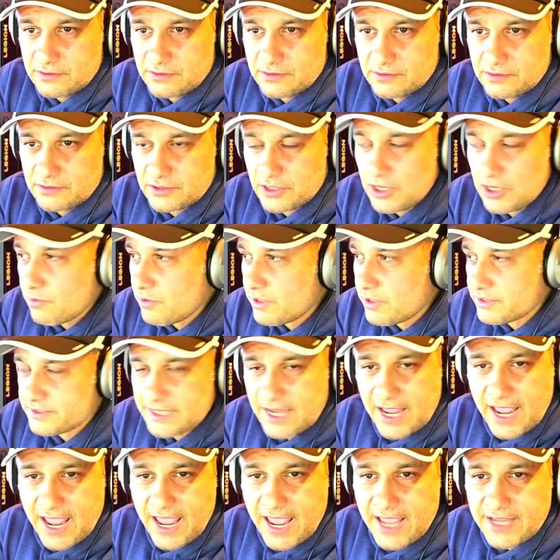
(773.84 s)
Go on
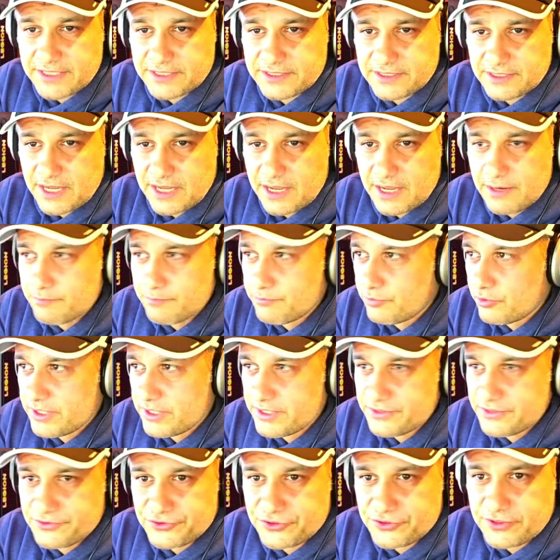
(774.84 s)
to X and put
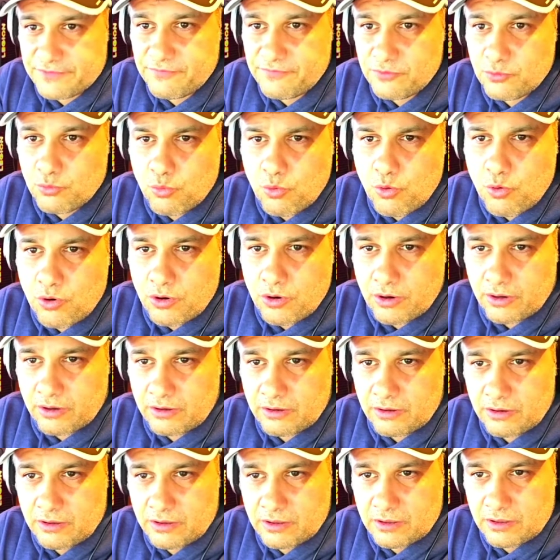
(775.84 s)
in civil war.
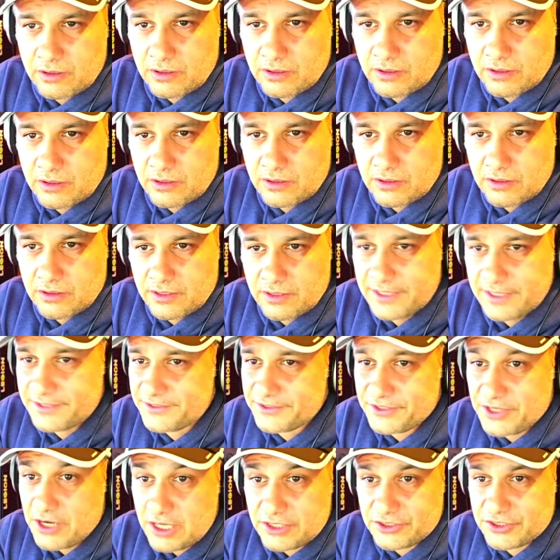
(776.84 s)

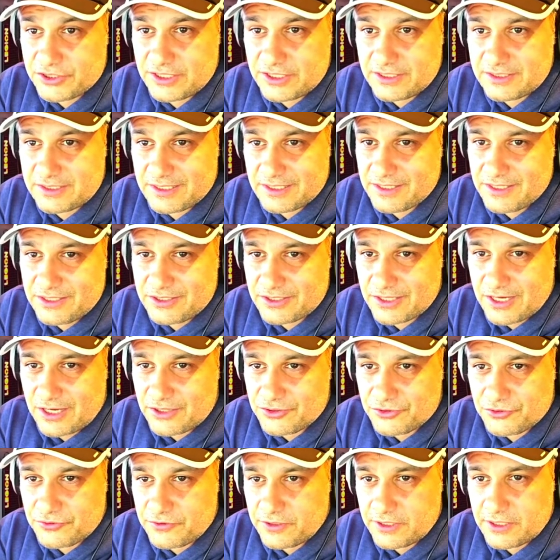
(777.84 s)
It's not just in this
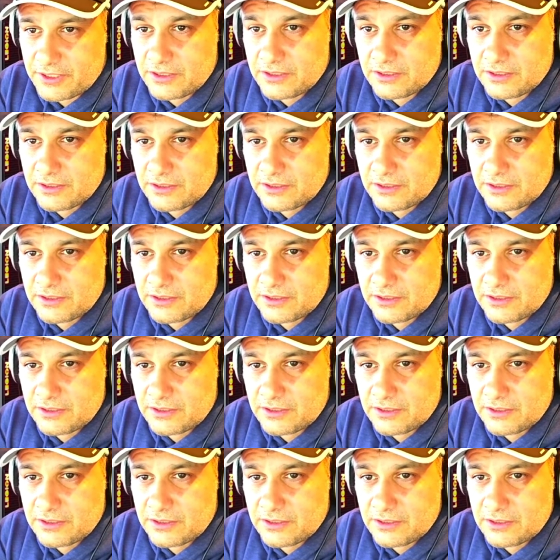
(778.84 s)
country.